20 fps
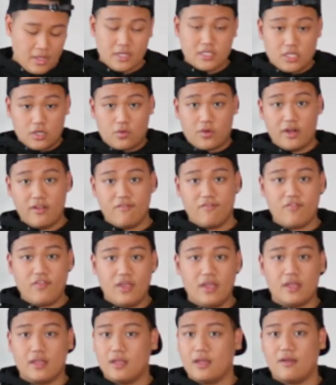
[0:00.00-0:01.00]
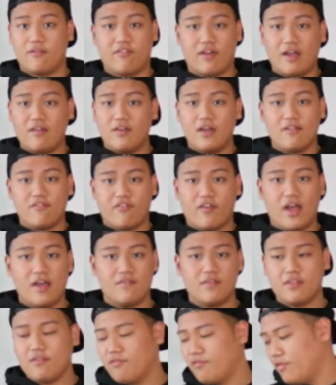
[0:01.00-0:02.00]
it's a great fit. 5 out of
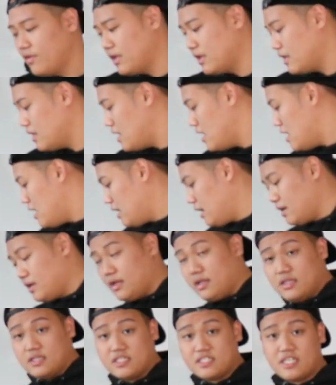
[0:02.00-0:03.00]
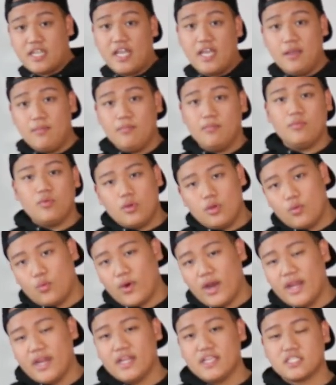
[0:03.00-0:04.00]
5 on the fit. Same
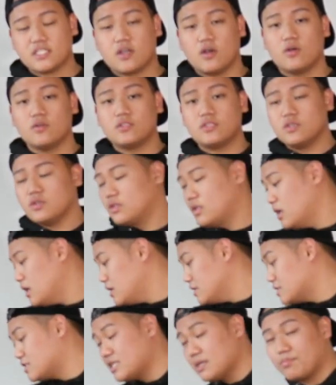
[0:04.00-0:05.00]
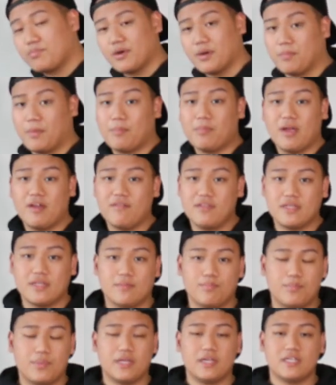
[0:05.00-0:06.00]
ratings go to the zip up. I'm not
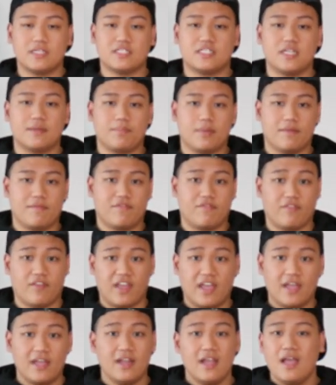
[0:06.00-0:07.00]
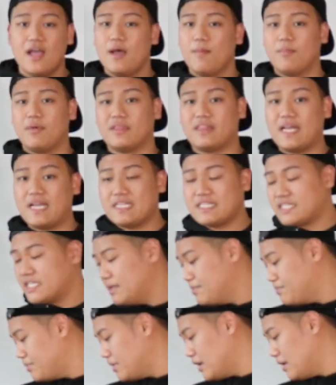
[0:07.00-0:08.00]
the biggest zip up fan, but that
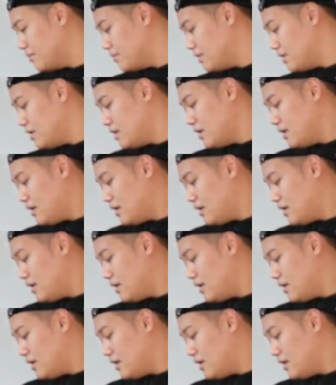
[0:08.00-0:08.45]
zip up